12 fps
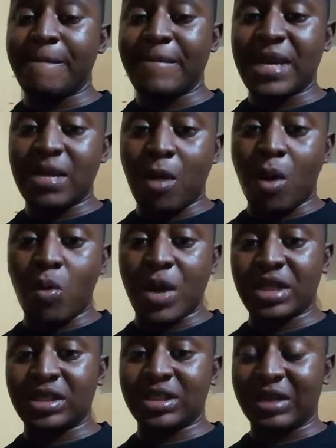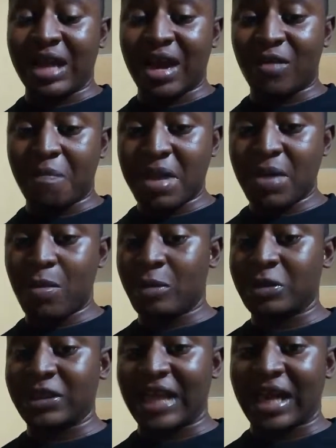minimum wage, like
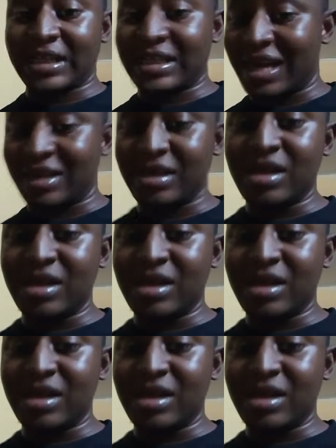minimum standard.